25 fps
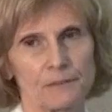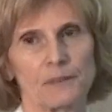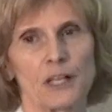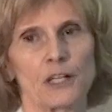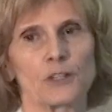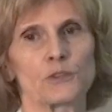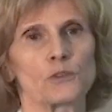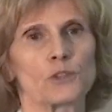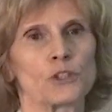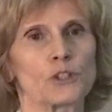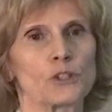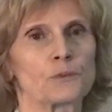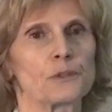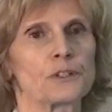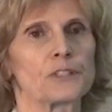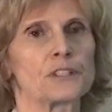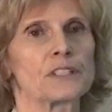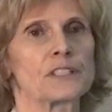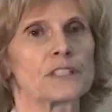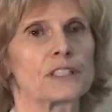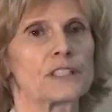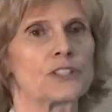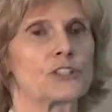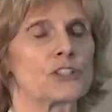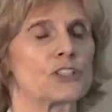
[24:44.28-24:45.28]
in my work with
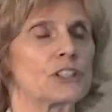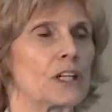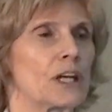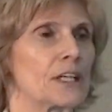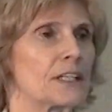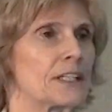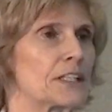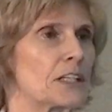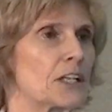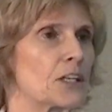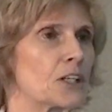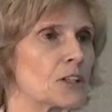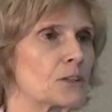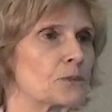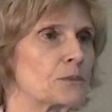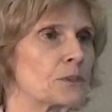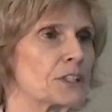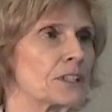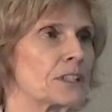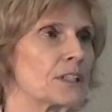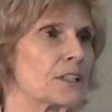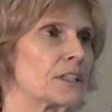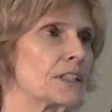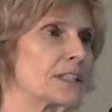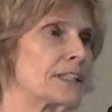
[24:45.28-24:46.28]
the CGIAR,
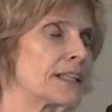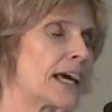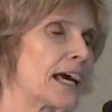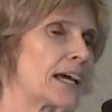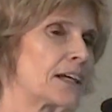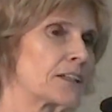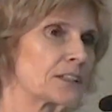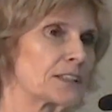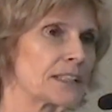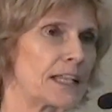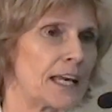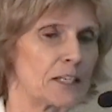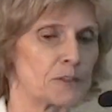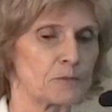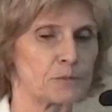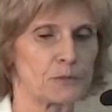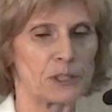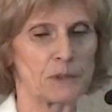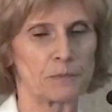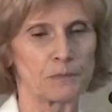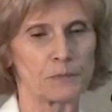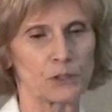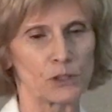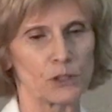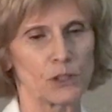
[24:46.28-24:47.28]
with the, the ag, the ag
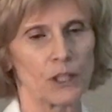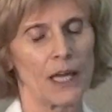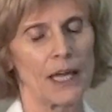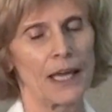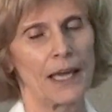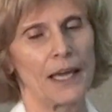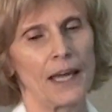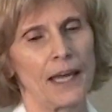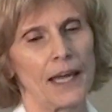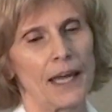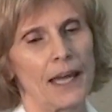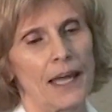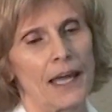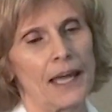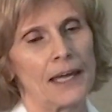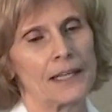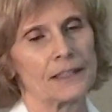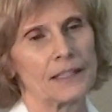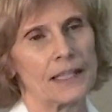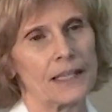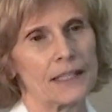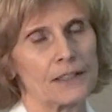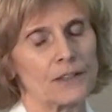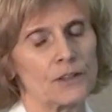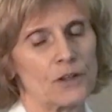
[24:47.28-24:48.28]
people,
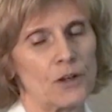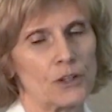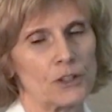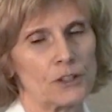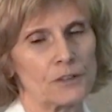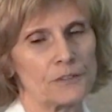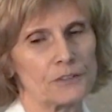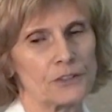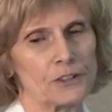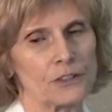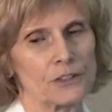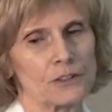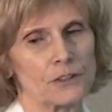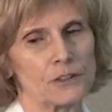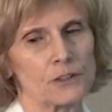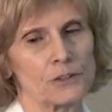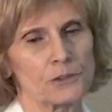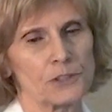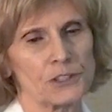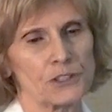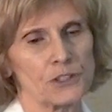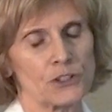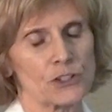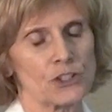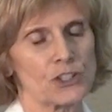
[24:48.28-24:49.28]
and, and all of the, the
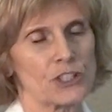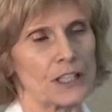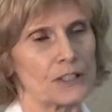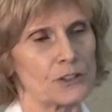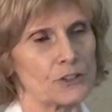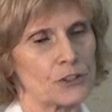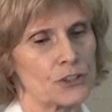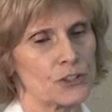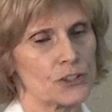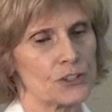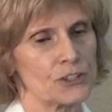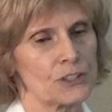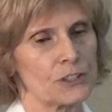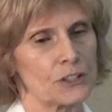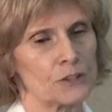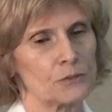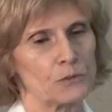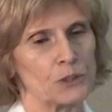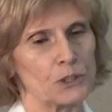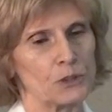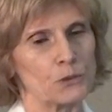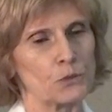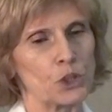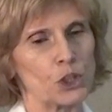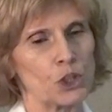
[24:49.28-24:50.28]
research centers
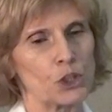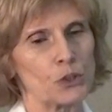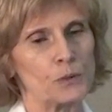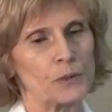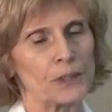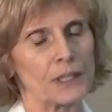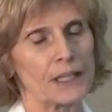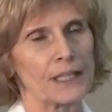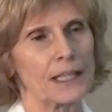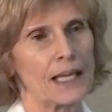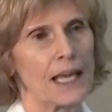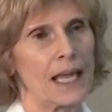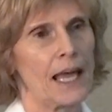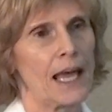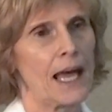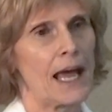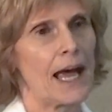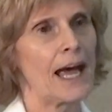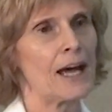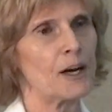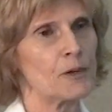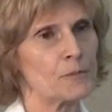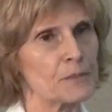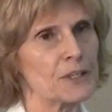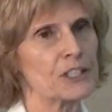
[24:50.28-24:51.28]
we work with,
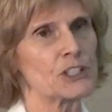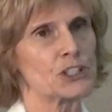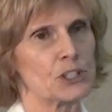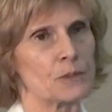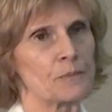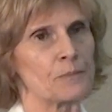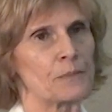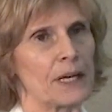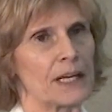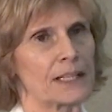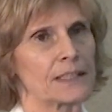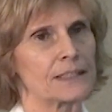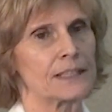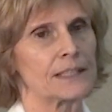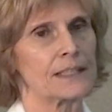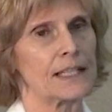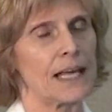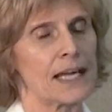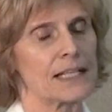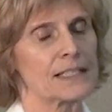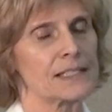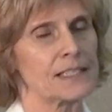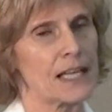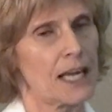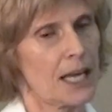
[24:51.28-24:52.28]
how much impact it
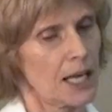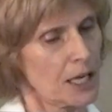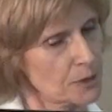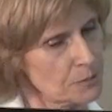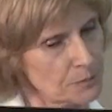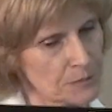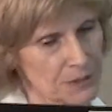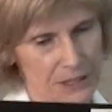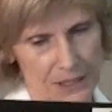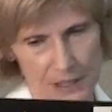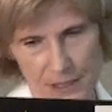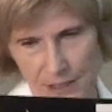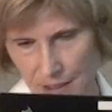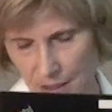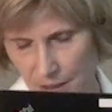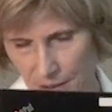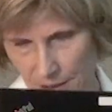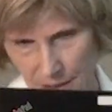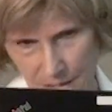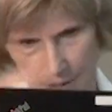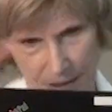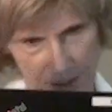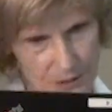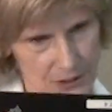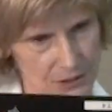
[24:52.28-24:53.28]
has had because it,
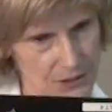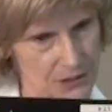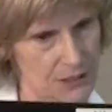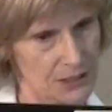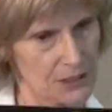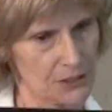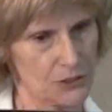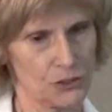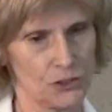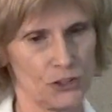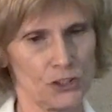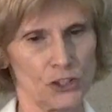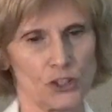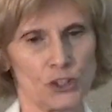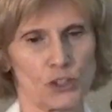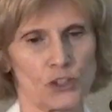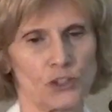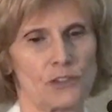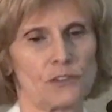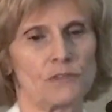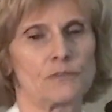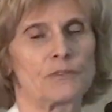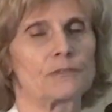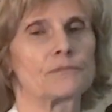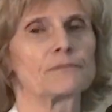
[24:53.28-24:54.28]
it's, it's
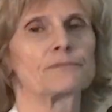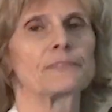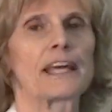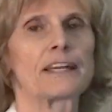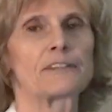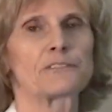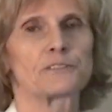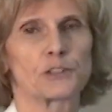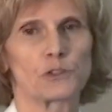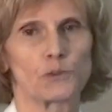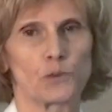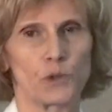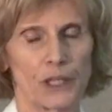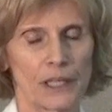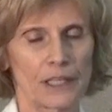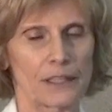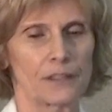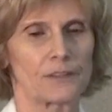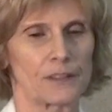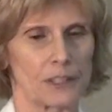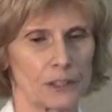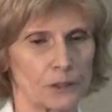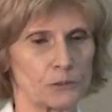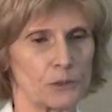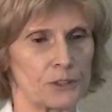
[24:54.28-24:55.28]
just
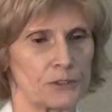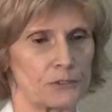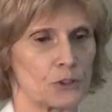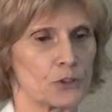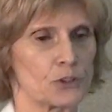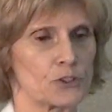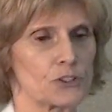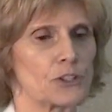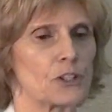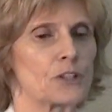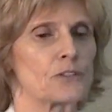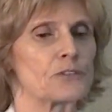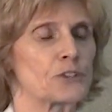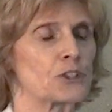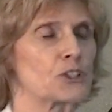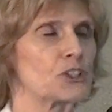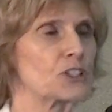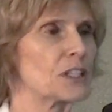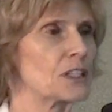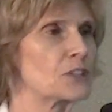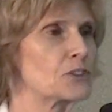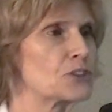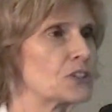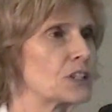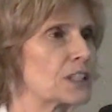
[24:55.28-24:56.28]
everywhere that we focus on the
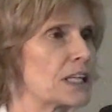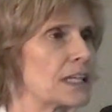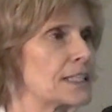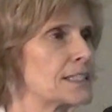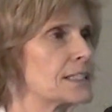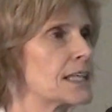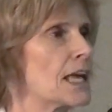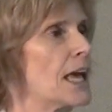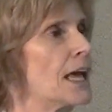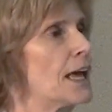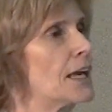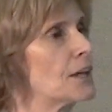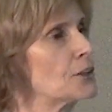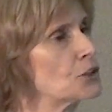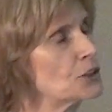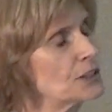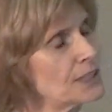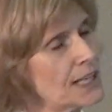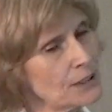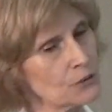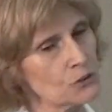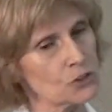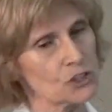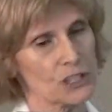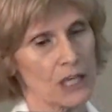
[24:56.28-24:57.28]
first 1,000 days. The
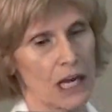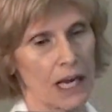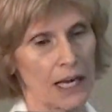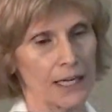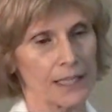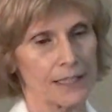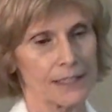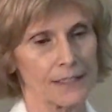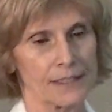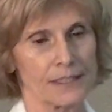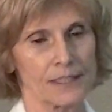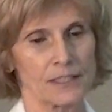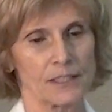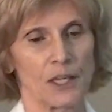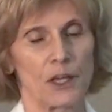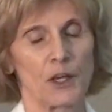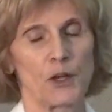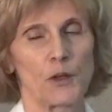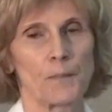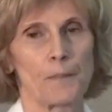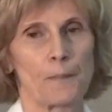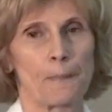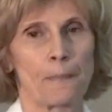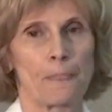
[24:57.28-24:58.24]
downsides,